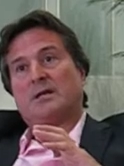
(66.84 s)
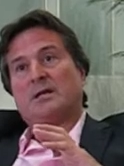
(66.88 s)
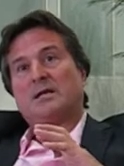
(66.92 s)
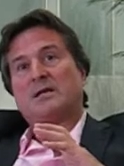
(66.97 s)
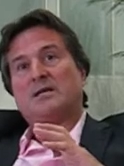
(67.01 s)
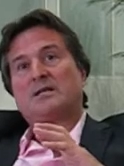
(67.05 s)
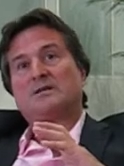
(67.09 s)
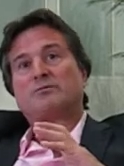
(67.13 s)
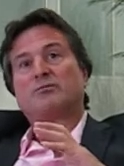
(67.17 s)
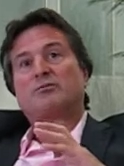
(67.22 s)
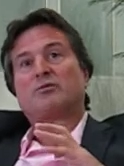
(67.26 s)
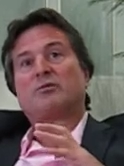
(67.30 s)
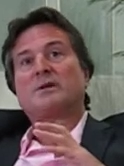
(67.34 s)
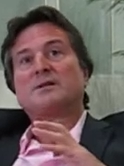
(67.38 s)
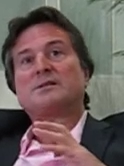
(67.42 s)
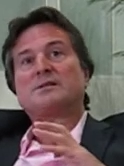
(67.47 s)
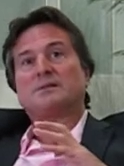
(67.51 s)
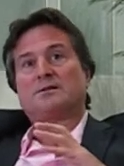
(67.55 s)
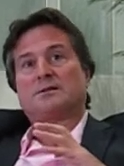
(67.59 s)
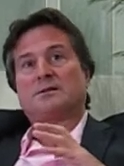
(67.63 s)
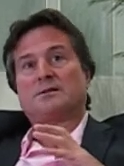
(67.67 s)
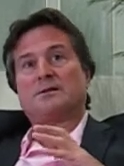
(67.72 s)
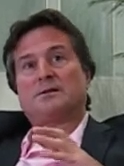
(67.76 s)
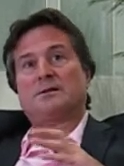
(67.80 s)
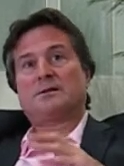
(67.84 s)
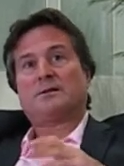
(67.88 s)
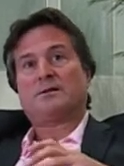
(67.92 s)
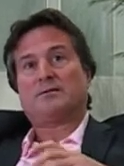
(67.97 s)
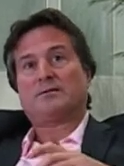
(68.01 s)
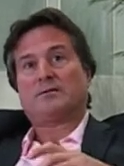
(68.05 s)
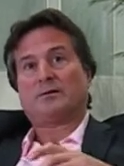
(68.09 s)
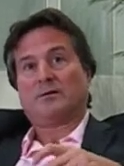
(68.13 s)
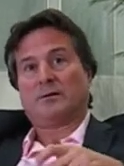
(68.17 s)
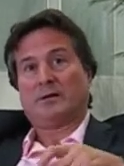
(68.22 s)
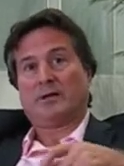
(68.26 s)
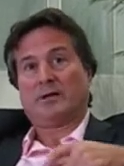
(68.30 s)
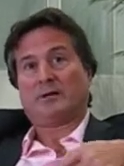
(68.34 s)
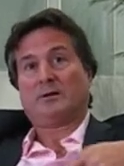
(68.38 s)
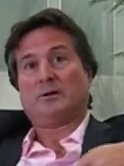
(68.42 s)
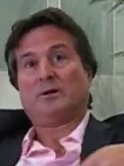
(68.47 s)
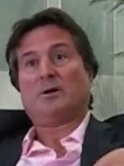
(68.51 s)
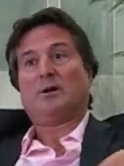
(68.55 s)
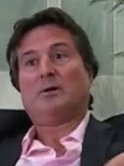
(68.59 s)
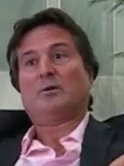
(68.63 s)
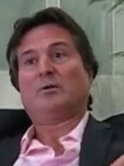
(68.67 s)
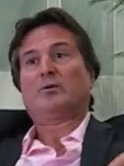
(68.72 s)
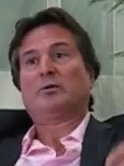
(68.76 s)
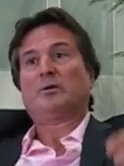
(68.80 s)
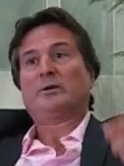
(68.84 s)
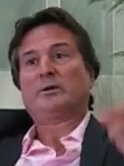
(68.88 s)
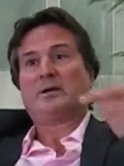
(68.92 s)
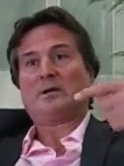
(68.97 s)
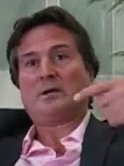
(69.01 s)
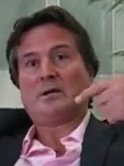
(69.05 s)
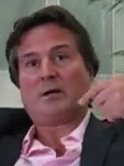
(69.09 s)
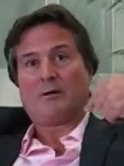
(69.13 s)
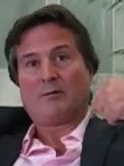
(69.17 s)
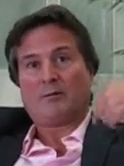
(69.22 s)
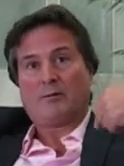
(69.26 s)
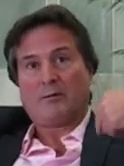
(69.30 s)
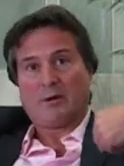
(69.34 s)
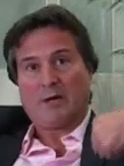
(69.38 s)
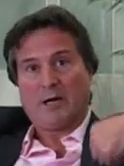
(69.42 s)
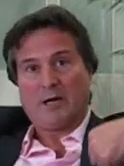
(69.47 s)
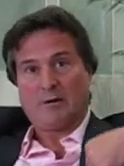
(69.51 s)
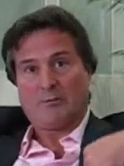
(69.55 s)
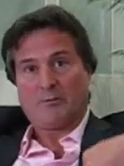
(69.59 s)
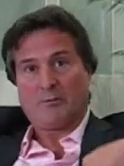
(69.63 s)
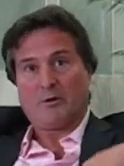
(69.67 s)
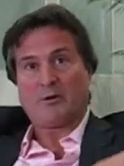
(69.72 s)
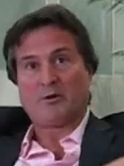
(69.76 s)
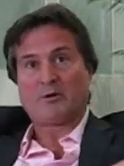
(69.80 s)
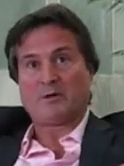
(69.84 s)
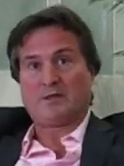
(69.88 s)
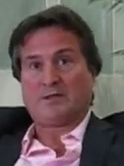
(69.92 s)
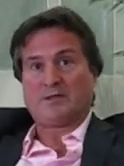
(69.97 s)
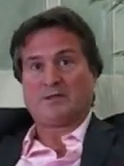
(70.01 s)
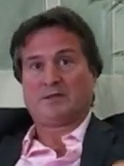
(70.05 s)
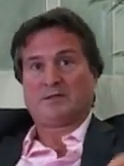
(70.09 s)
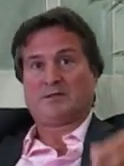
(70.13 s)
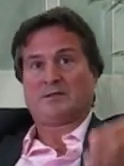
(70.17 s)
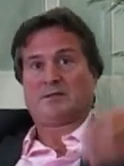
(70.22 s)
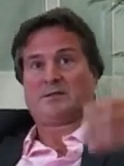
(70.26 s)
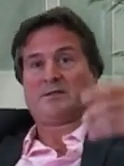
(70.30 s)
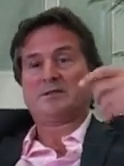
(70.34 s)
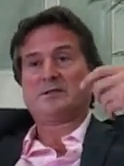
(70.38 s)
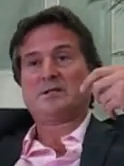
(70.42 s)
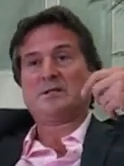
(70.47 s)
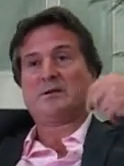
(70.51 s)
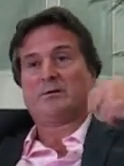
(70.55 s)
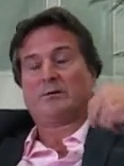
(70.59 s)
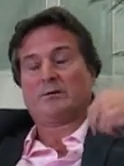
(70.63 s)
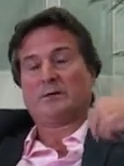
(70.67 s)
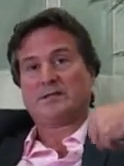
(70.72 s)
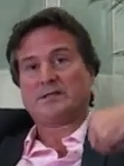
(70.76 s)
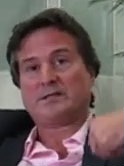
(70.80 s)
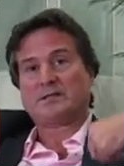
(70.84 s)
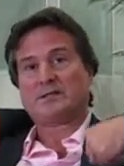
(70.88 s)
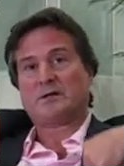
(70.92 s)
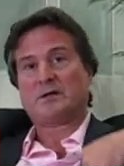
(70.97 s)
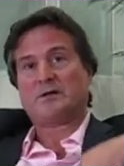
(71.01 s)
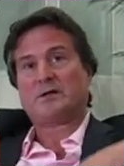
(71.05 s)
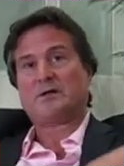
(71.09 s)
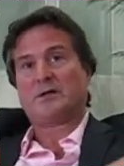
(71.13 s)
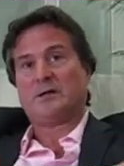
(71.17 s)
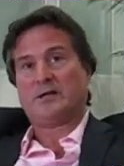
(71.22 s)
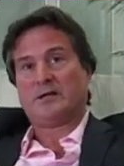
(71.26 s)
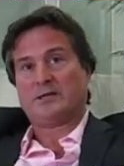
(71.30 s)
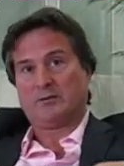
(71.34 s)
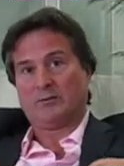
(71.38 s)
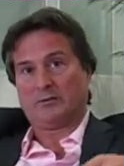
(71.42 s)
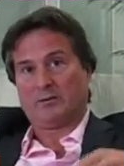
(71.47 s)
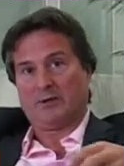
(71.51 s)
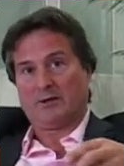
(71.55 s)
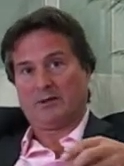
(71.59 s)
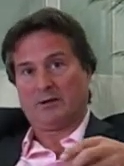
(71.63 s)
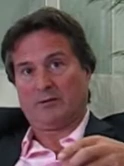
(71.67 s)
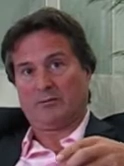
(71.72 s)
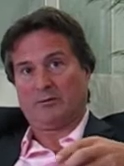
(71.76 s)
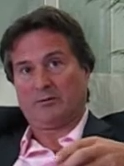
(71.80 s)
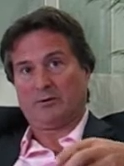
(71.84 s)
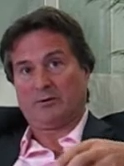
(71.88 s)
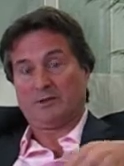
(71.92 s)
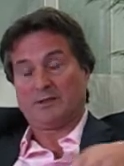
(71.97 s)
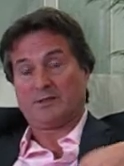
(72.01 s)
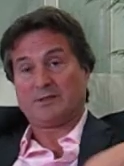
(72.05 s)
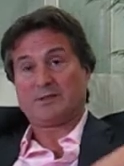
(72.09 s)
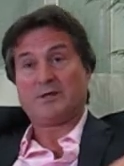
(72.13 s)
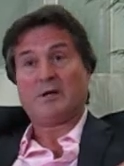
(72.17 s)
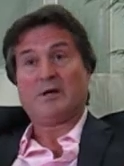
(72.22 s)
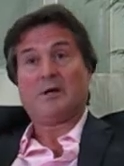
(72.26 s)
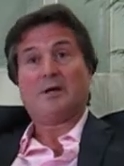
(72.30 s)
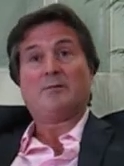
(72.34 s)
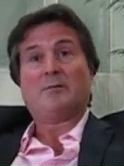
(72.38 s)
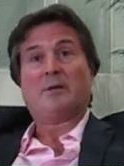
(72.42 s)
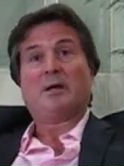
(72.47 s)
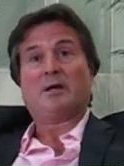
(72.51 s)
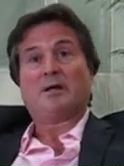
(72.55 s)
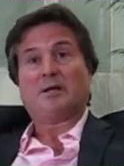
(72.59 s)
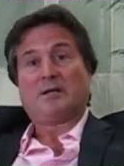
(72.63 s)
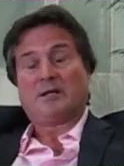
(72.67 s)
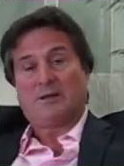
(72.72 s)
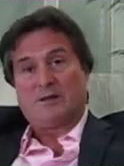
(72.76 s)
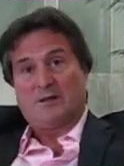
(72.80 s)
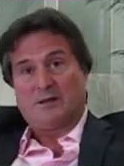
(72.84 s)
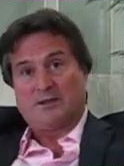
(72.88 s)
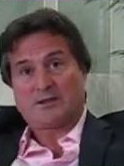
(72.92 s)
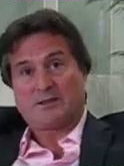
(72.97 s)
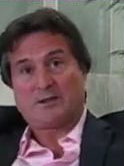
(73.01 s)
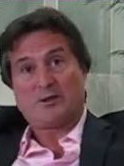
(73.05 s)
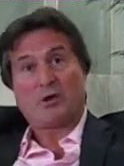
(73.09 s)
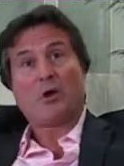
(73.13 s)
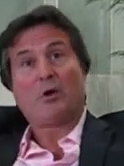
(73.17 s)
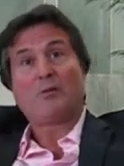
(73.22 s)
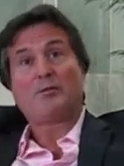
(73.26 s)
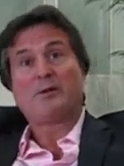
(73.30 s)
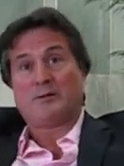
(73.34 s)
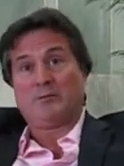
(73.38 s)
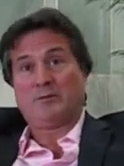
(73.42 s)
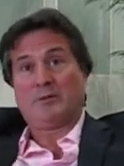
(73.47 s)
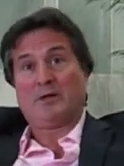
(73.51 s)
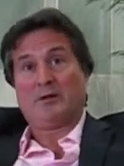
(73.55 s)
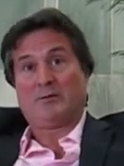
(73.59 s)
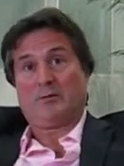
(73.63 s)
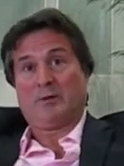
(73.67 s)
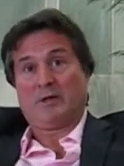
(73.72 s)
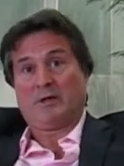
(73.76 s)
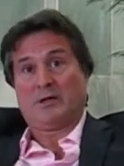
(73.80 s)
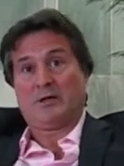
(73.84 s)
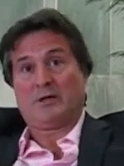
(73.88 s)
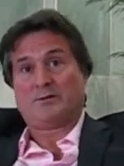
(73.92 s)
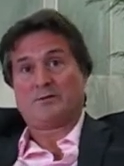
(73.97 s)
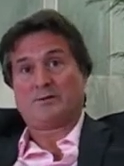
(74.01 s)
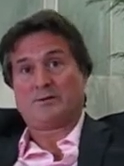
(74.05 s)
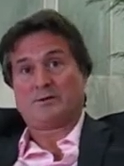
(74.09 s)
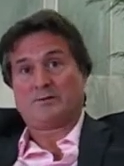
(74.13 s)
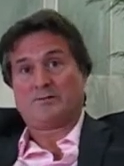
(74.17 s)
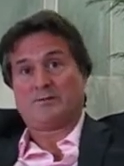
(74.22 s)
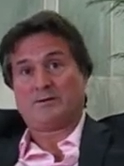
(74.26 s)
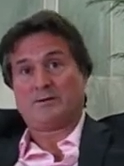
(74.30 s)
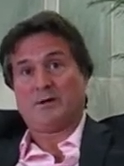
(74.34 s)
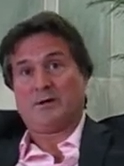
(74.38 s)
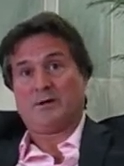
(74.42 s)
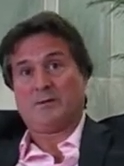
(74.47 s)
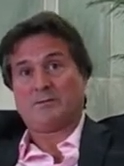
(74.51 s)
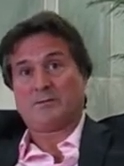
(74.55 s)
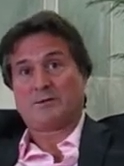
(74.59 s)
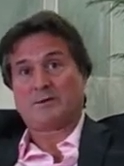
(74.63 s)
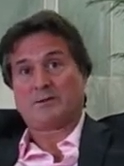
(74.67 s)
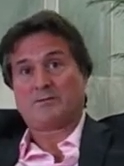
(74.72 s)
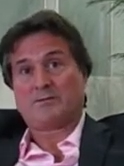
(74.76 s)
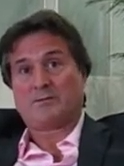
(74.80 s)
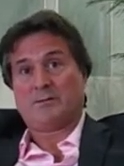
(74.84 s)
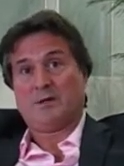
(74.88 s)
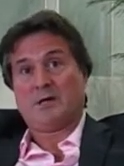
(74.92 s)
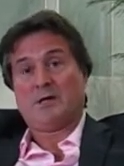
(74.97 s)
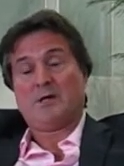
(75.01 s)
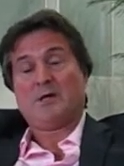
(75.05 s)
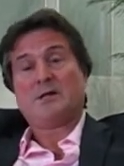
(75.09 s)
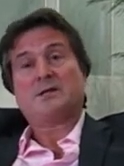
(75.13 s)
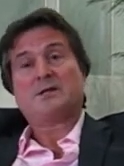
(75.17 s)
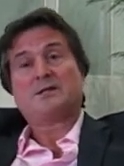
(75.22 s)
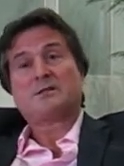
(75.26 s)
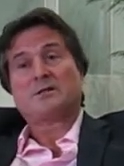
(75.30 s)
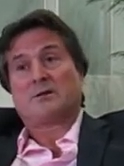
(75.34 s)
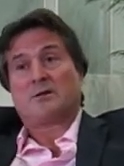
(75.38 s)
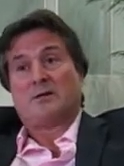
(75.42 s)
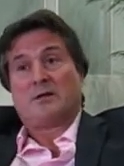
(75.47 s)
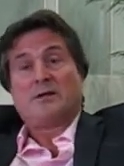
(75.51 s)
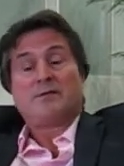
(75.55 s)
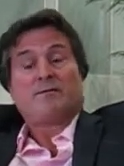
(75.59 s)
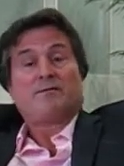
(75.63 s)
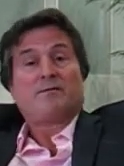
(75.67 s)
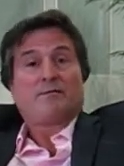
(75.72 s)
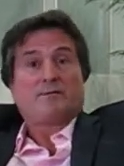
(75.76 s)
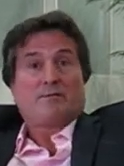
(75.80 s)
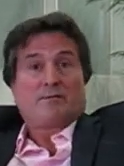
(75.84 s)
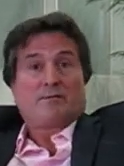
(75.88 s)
is present, if you like, within our bodies. It's continually circulating within our bodies, and it's copied many, many hundreds of times. So if